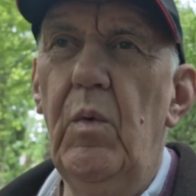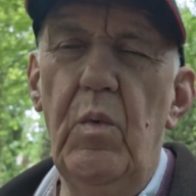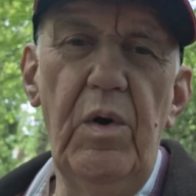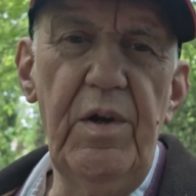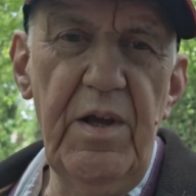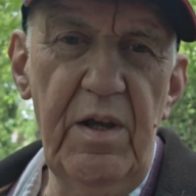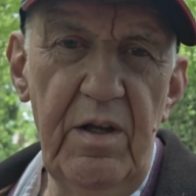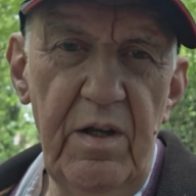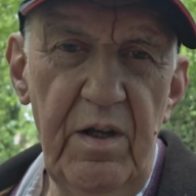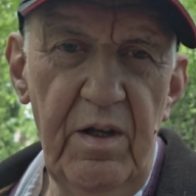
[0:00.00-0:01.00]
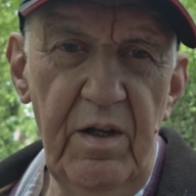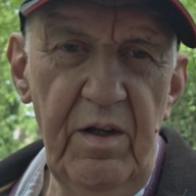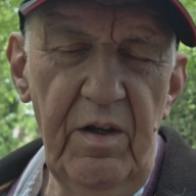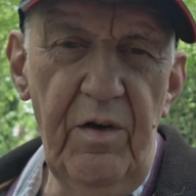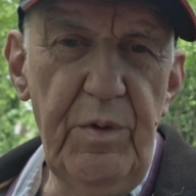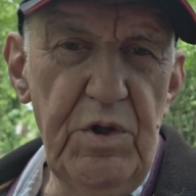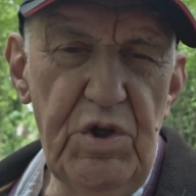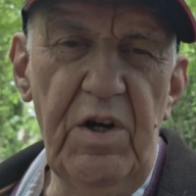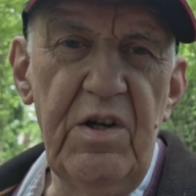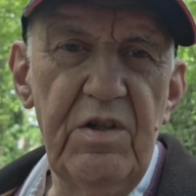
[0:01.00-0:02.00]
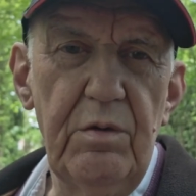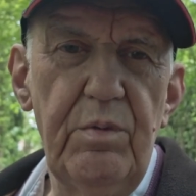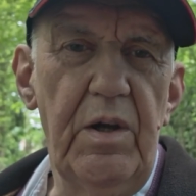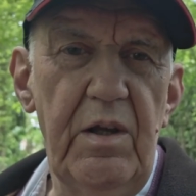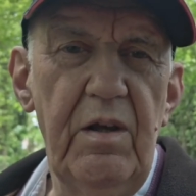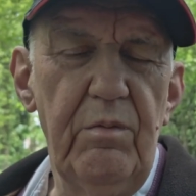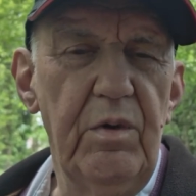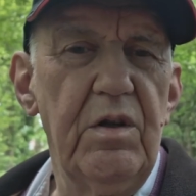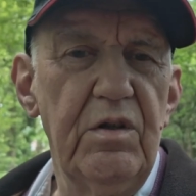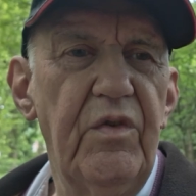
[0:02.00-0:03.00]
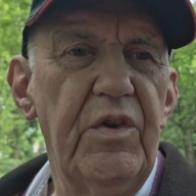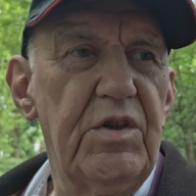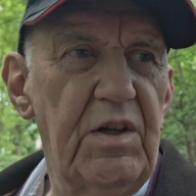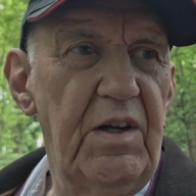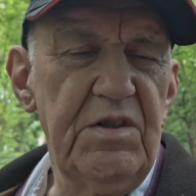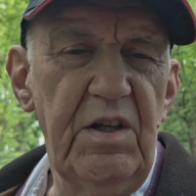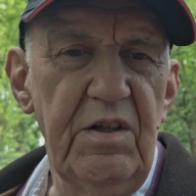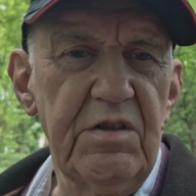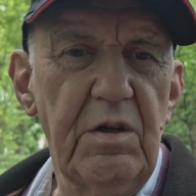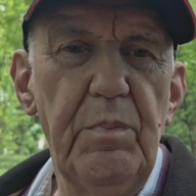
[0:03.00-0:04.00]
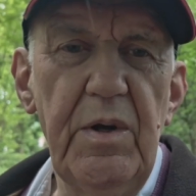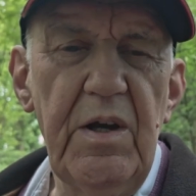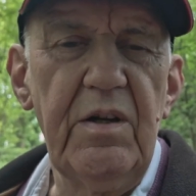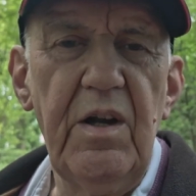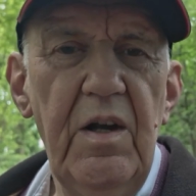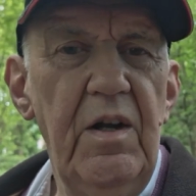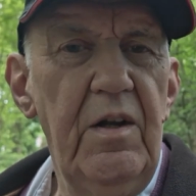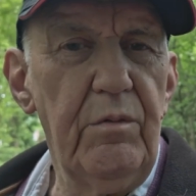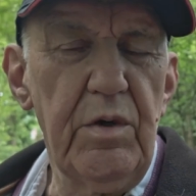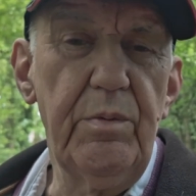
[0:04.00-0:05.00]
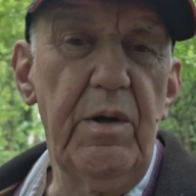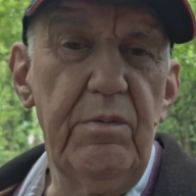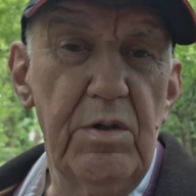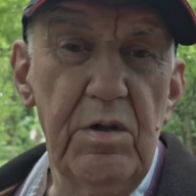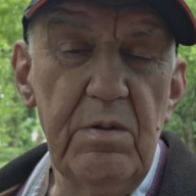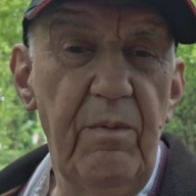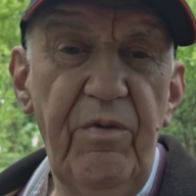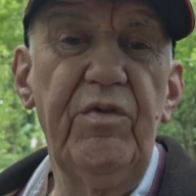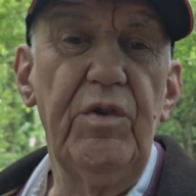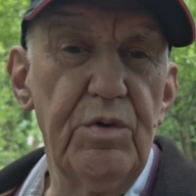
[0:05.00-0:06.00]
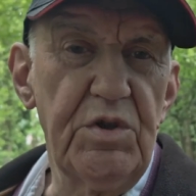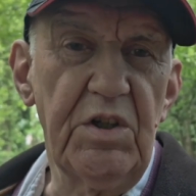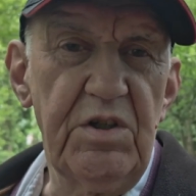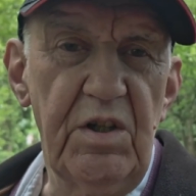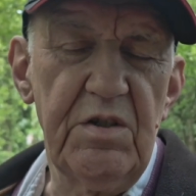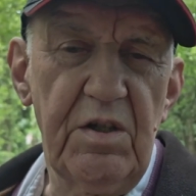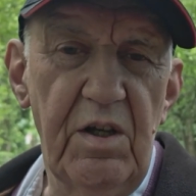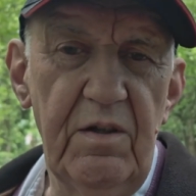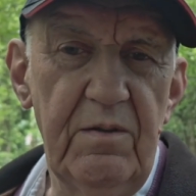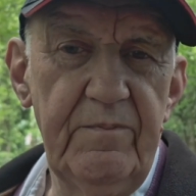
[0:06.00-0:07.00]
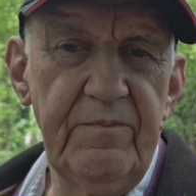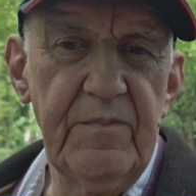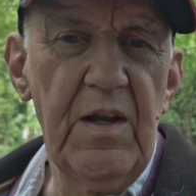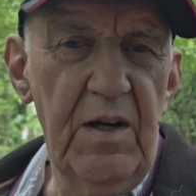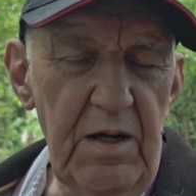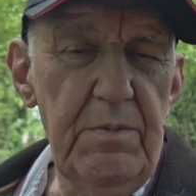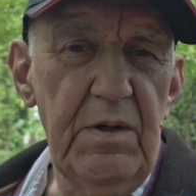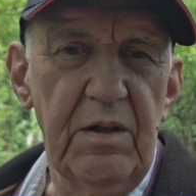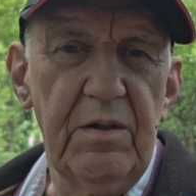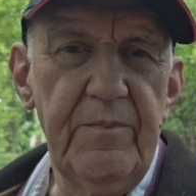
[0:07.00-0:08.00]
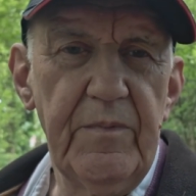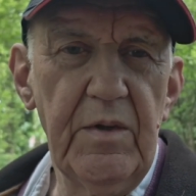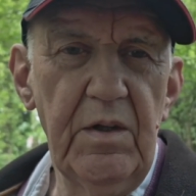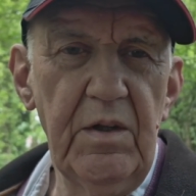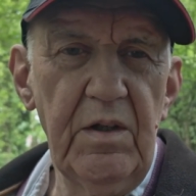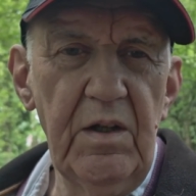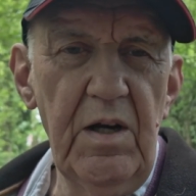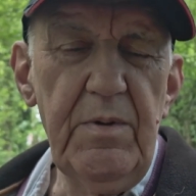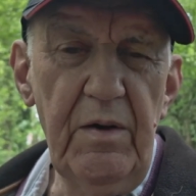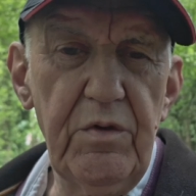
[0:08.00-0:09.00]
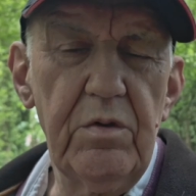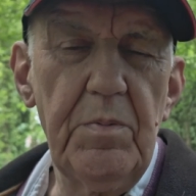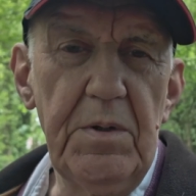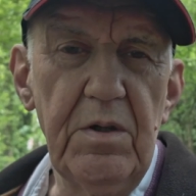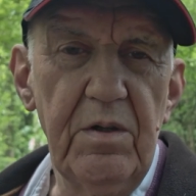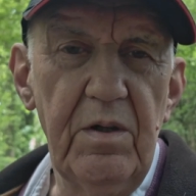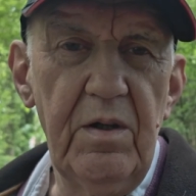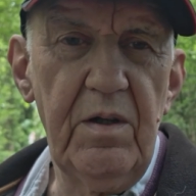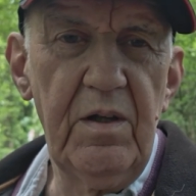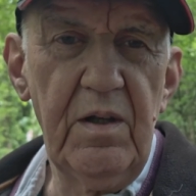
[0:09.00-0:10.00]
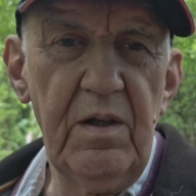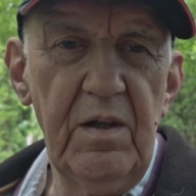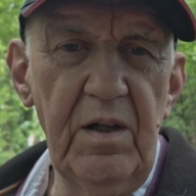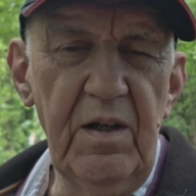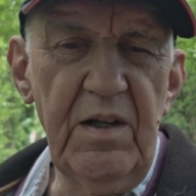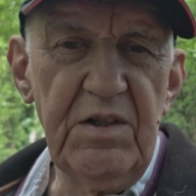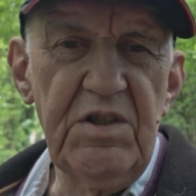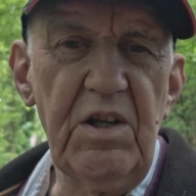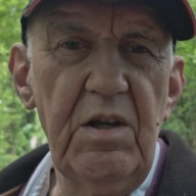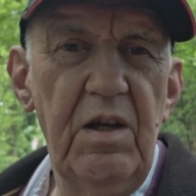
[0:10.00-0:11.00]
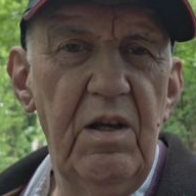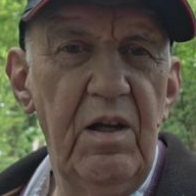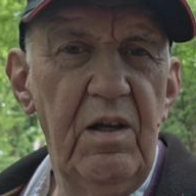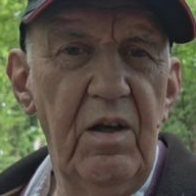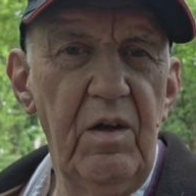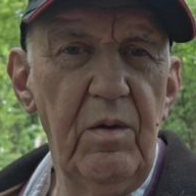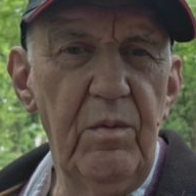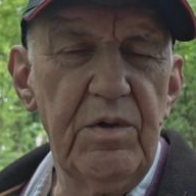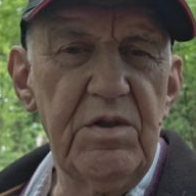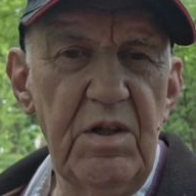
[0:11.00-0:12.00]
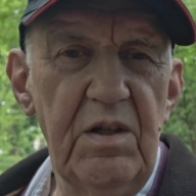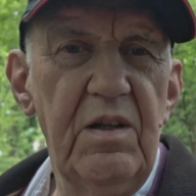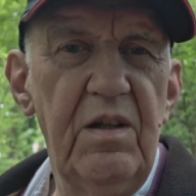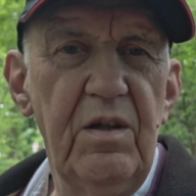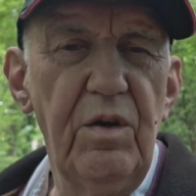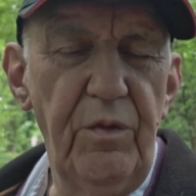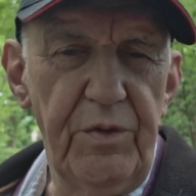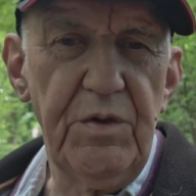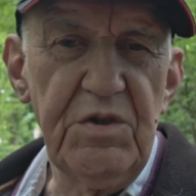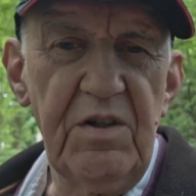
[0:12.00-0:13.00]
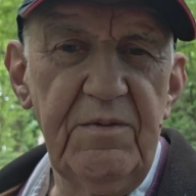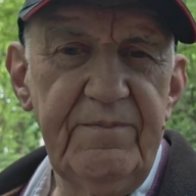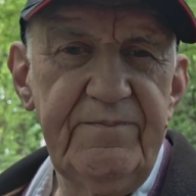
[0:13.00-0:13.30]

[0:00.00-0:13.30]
why have we changed the way we use vertical antennas compared with the way we used them fifty or sixty years ago? Let me know. Let me have your opinion, and let's see what uh, your views are.